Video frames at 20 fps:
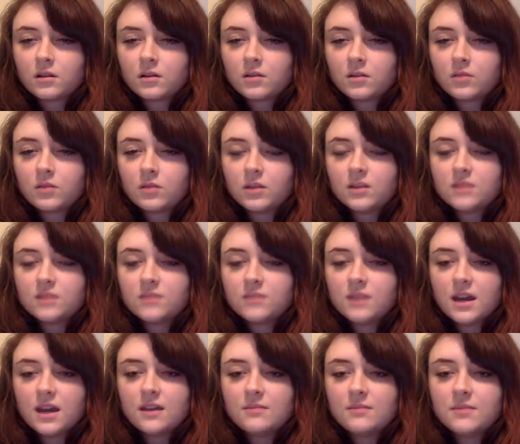What is
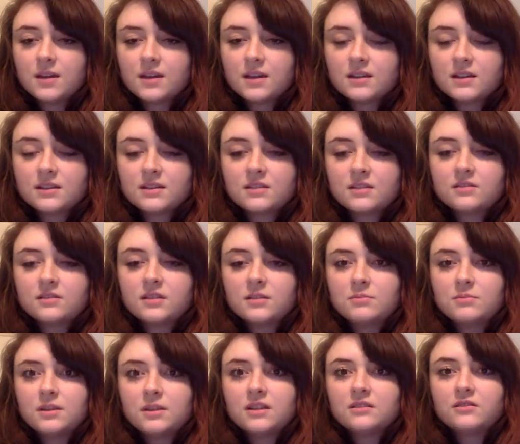my biggest guilty
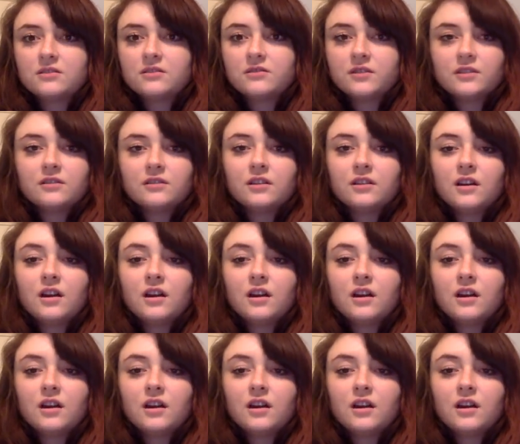pleasure food?